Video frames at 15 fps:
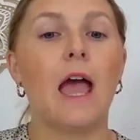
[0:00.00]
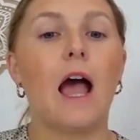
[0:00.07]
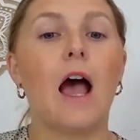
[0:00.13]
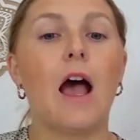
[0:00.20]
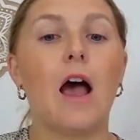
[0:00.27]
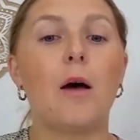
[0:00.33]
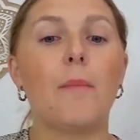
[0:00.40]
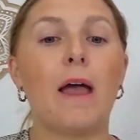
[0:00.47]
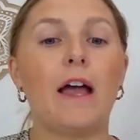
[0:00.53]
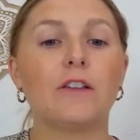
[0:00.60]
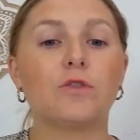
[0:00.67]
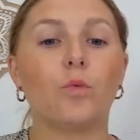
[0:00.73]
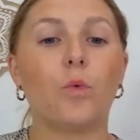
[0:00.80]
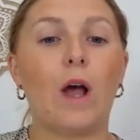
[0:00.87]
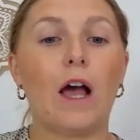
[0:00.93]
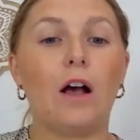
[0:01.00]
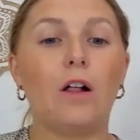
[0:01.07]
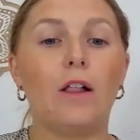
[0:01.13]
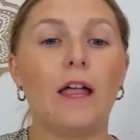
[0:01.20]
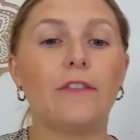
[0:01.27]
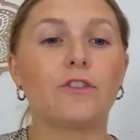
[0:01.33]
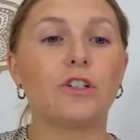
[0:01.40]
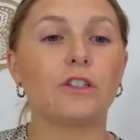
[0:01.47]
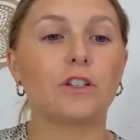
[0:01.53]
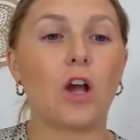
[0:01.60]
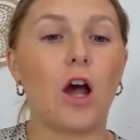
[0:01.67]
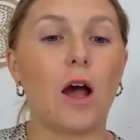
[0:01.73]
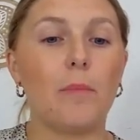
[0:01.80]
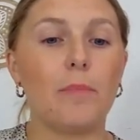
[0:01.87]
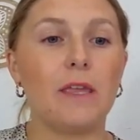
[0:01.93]
as well, and just
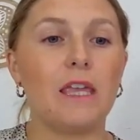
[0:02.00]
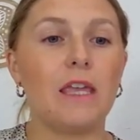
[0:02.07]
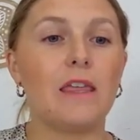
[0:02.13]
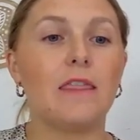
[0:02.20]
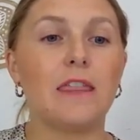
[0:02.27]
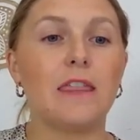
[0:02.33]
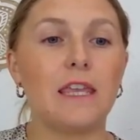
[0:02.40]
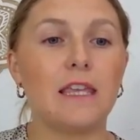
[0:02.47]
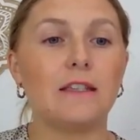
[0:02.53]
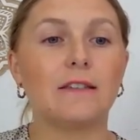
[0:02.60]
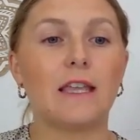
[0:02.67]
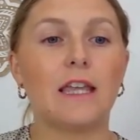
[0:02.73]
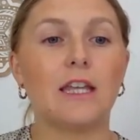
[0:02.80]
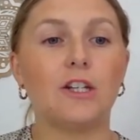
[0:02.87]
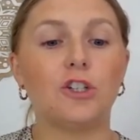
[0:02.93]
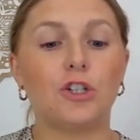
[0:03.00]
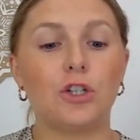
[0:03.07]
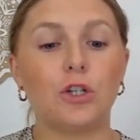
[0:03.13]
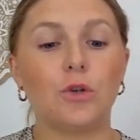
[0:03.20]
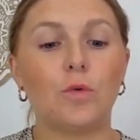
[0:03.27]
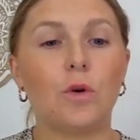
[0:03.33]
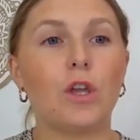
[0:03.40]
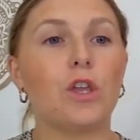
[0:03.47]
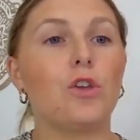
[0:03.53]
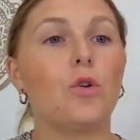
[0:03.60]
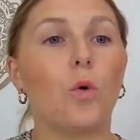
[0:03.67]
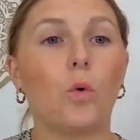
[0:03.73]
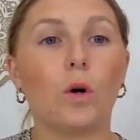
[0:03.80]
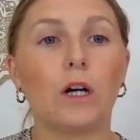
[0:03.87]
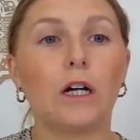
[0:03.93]
copy these into
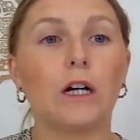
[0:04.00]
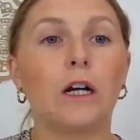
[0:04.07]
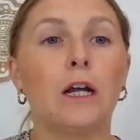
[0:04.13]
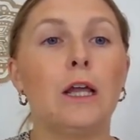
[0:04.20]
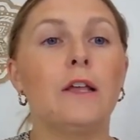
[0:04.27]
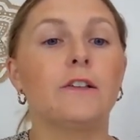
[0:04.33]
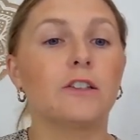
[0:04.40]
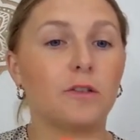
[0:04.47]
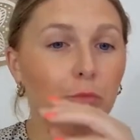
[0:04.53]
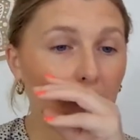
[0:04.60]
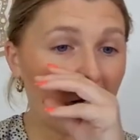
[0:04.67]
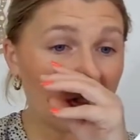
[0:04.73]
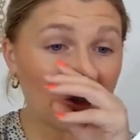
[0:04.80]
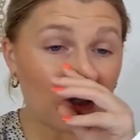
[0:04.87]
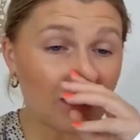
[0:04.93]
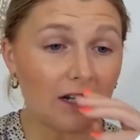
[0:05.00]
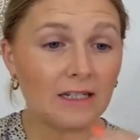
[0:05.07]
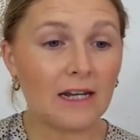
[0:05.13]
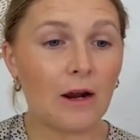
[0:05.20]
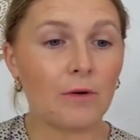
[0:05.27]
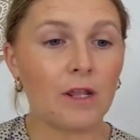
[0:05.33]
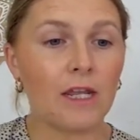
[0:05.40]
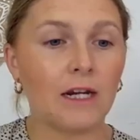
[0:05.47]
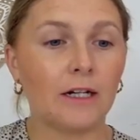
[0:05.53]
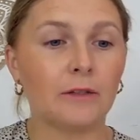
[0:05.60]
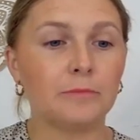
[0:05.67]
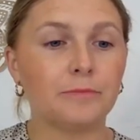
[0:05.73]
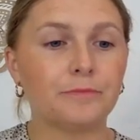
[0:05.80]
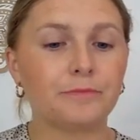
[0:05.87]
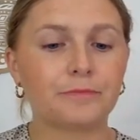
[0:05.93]
your spreadsheet down here.
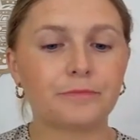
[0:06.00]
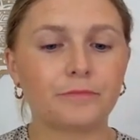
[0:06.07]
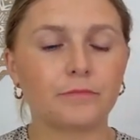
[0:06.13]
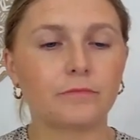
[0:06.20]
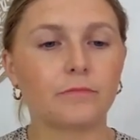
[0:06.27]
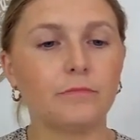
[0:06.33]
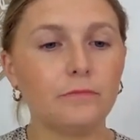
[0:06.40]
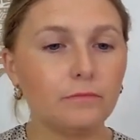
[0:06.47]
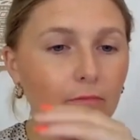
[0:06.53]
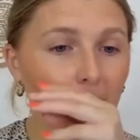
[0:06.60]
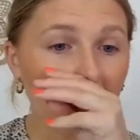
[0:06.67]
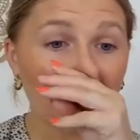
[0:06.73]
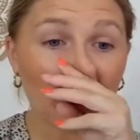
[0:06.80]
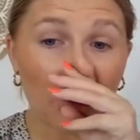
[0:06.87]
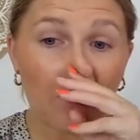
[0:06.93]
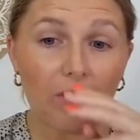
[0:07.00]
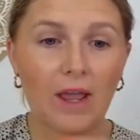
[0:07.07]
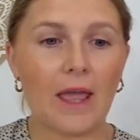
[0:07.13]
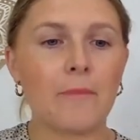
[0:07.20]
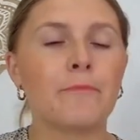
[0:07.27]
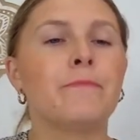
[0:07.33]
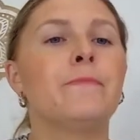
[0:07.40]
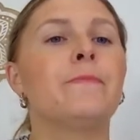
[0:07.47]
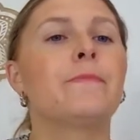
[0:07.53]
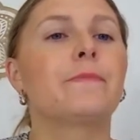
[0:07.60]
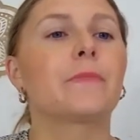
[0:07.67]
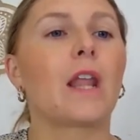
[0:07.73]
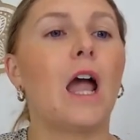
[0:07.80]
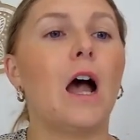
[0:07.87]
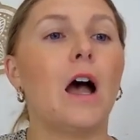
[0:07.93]
Okay.
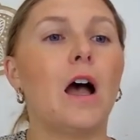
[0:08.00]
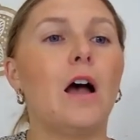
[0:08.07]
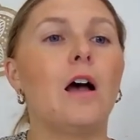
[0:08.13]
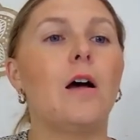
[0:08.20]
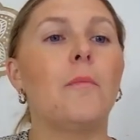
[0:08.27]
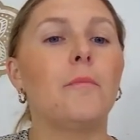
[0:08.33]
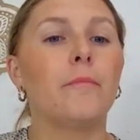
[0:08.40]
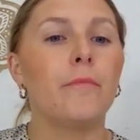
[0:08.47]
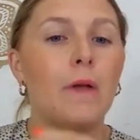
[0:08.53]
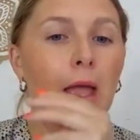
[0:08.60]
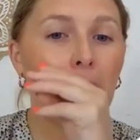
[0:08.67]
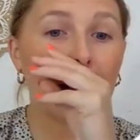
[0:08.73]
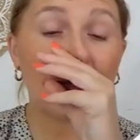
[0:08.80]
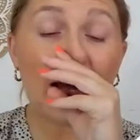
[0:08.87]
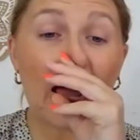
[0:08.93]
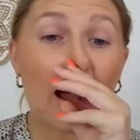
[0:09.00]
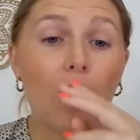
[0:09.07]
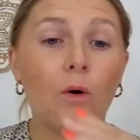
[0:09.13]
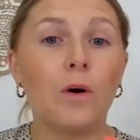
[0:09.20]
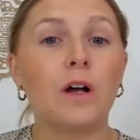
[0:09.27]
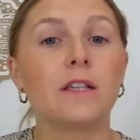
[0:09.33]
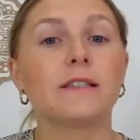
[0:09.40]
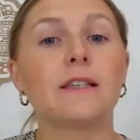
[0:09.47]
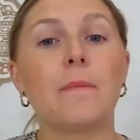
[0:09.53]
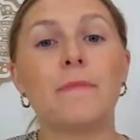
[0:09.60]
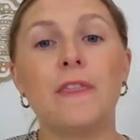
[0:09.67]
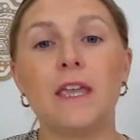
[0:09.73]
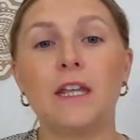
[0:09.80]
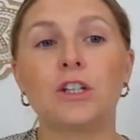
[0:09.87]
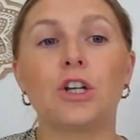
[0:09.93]
Now,
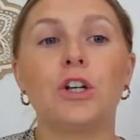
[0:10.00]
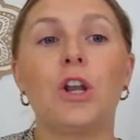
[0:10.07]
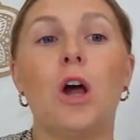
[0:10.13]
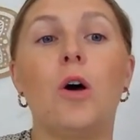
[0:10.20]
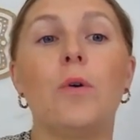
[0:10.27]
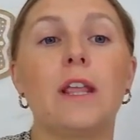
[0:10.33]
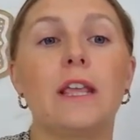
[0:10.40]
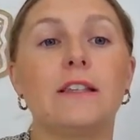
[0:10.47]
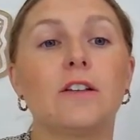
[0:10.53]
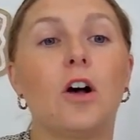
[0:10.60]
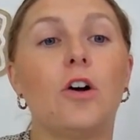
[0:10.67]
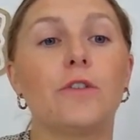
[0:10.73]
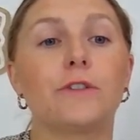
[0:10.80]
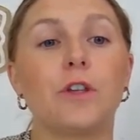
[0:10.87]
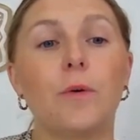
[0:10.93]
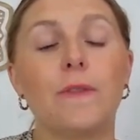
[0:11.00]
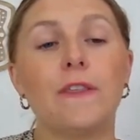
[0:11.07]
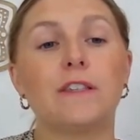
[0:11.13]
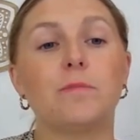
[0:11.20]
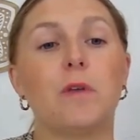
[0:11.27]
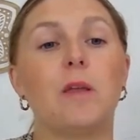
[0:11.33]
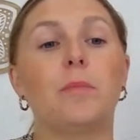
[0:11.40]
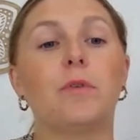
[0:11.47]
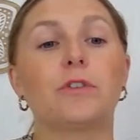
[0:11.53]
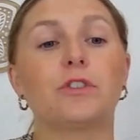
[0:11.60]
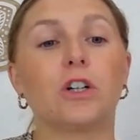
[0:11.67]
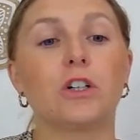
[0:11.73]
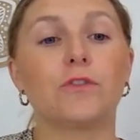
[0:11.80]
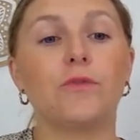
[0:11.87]
something to note is also in this people search